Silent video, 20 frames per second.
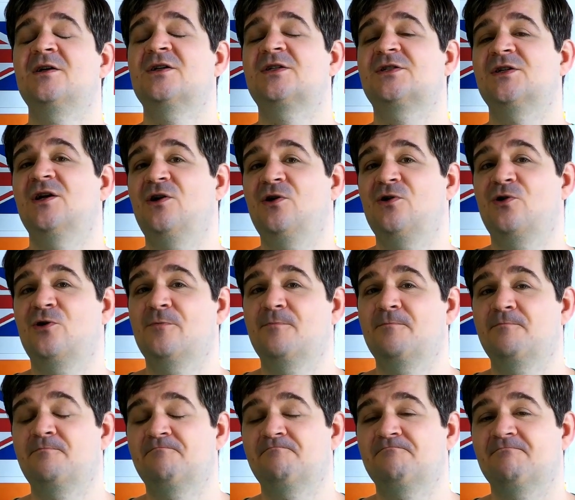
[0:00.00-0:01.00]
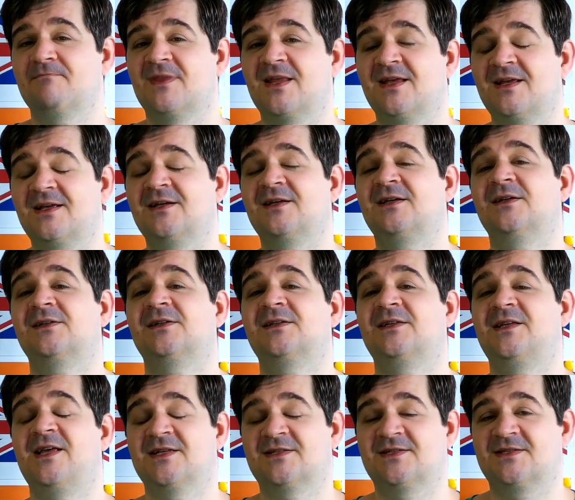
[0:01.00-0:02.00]
So,
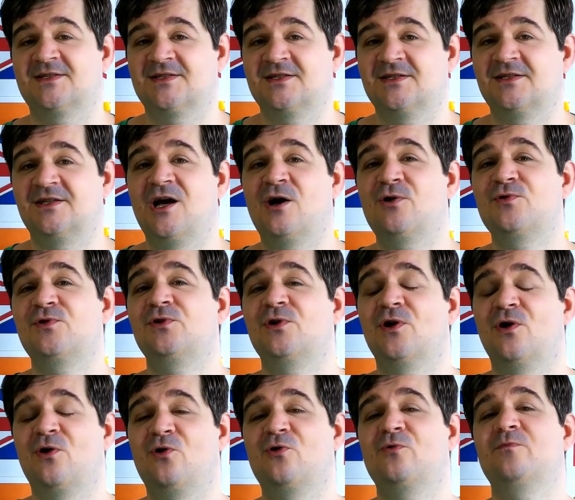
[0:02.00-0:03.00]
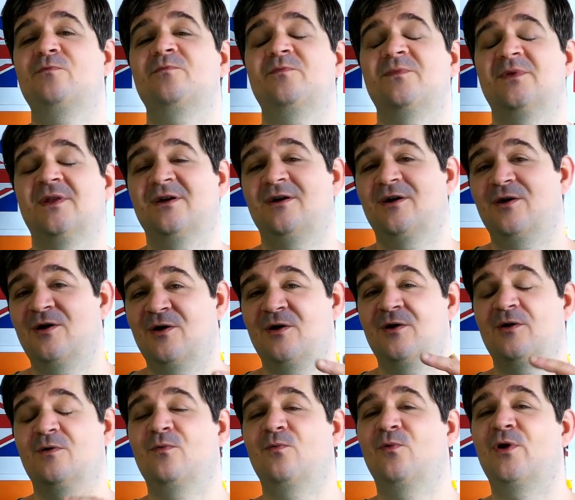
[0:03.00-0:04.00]
yes, now you know
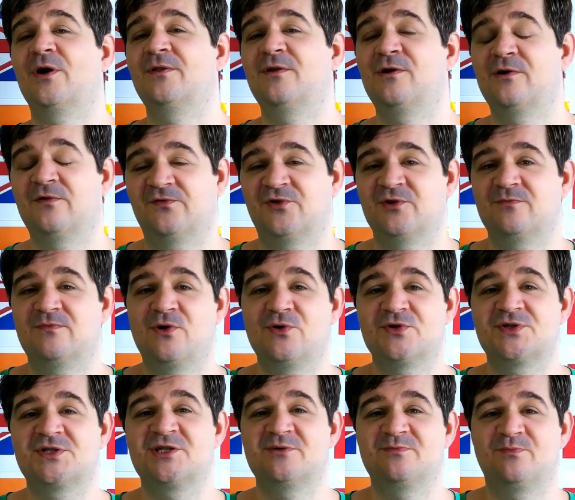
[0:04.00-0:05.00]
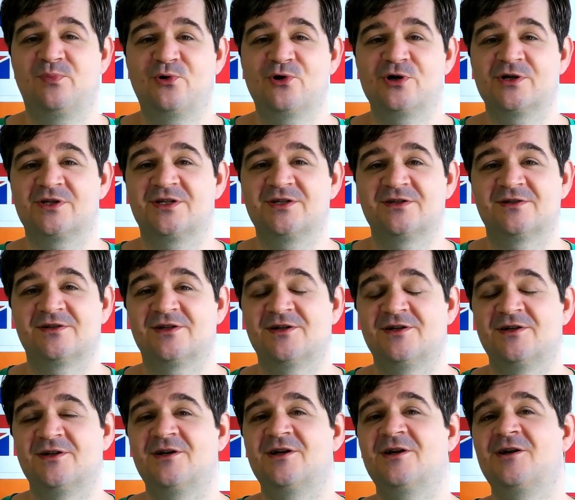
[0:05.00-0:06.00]
one of the most important
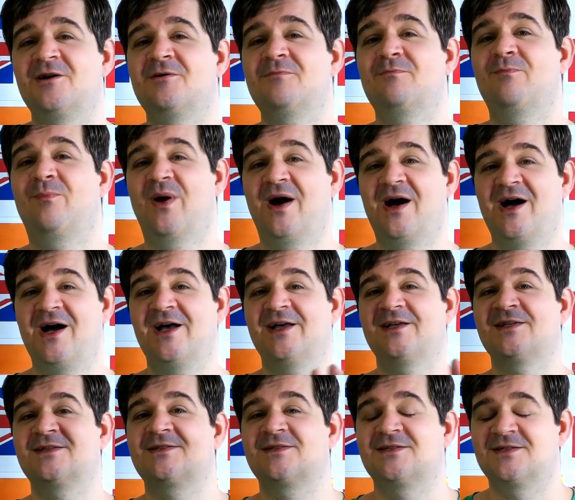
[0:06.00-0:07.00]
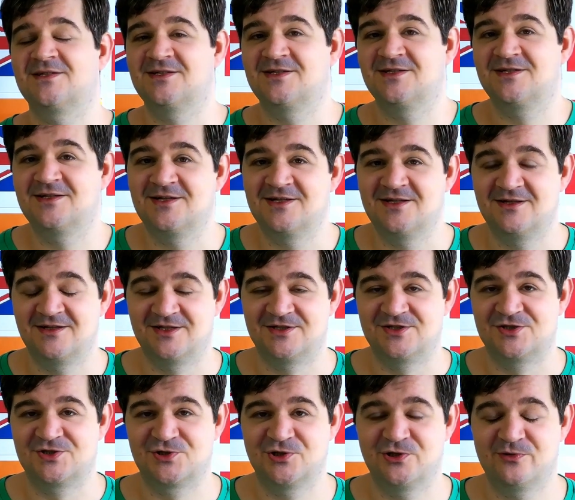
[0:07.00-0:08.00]
byes
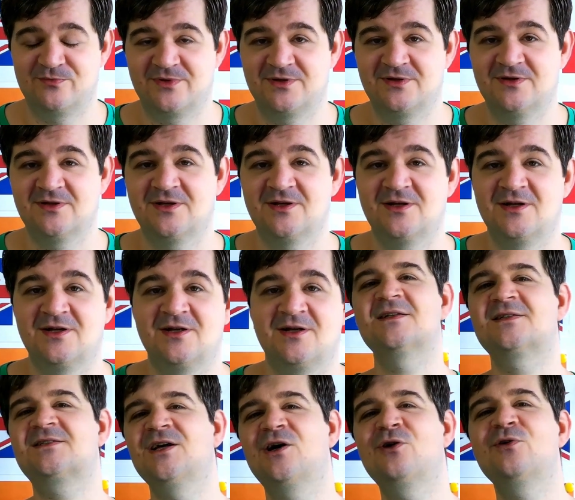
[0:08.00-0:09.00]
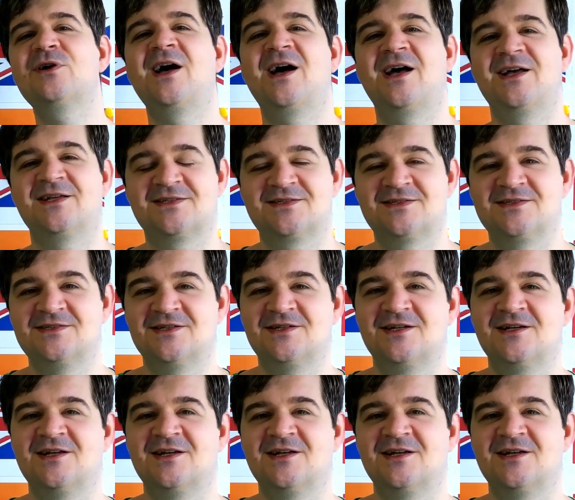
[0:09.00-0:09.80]
in German. So, guys,